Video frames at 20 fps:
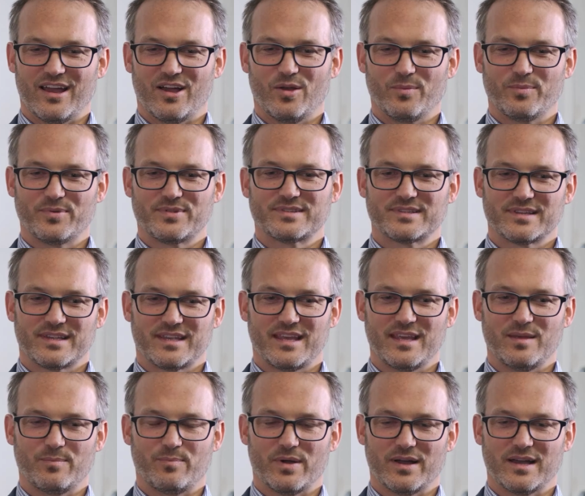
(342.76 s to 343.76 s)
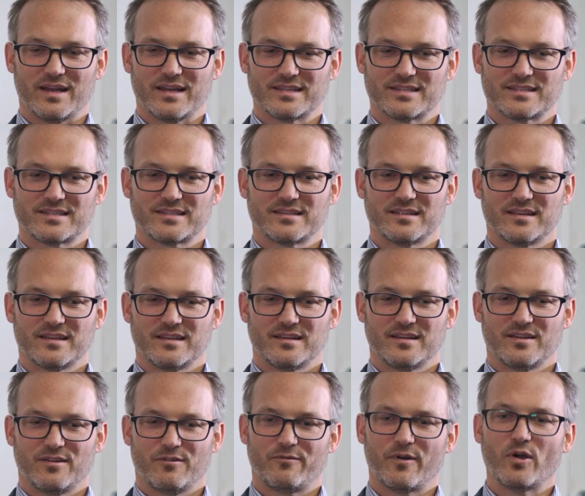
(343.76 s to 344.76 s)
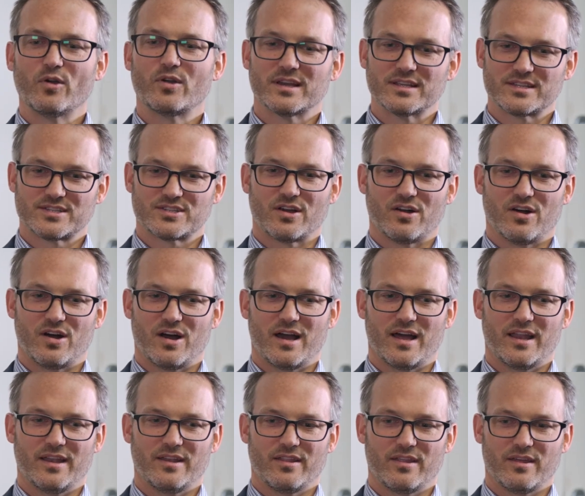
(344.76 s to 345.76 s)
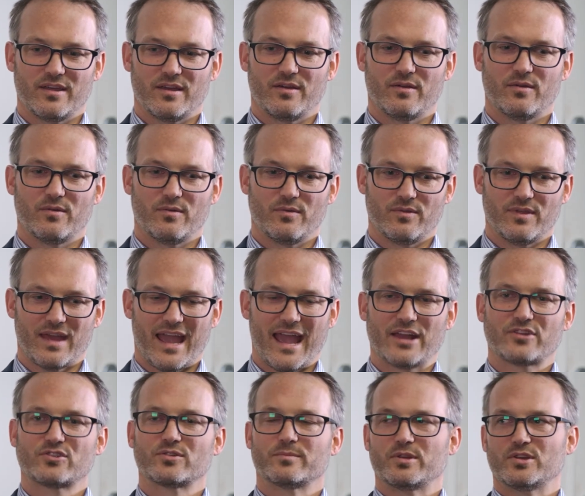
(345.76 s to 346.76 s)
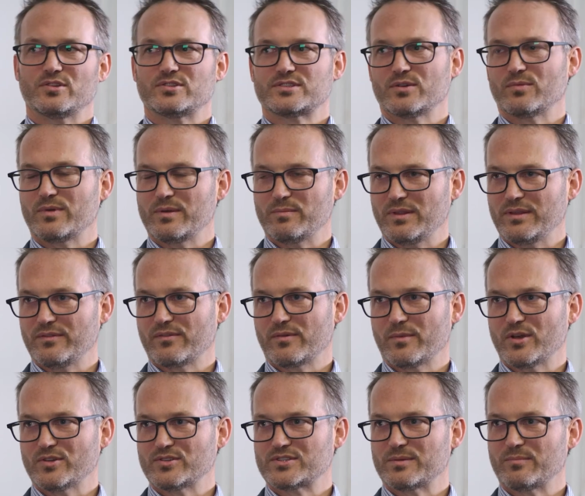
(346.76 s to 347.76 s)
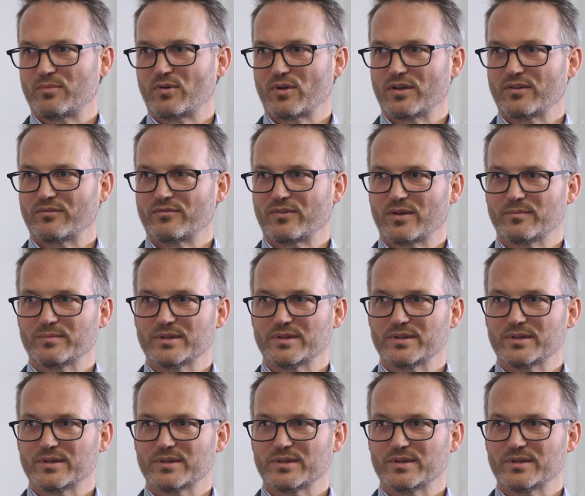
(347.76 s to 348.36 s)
helps keep us focused on the attributes that we believe are most important for our